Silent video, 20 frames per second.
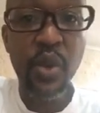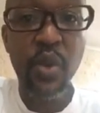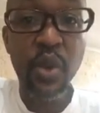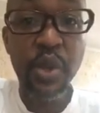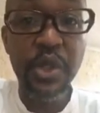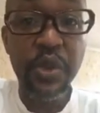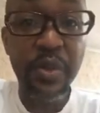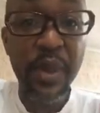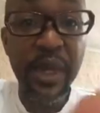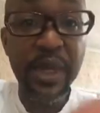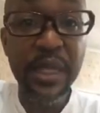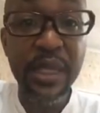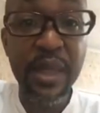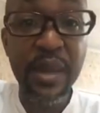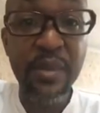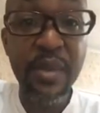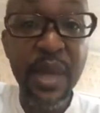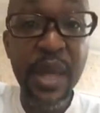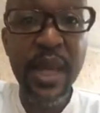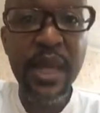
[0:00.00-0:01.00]
which makes
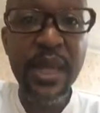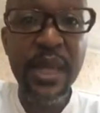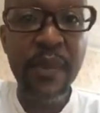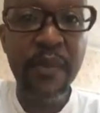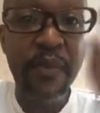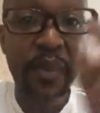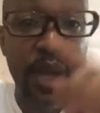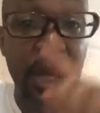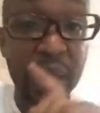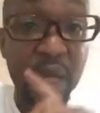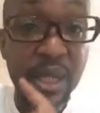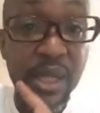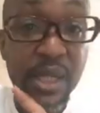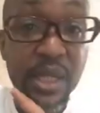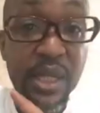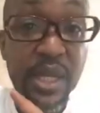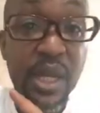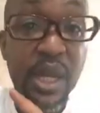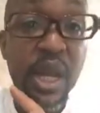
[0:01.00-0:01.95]
them the biggest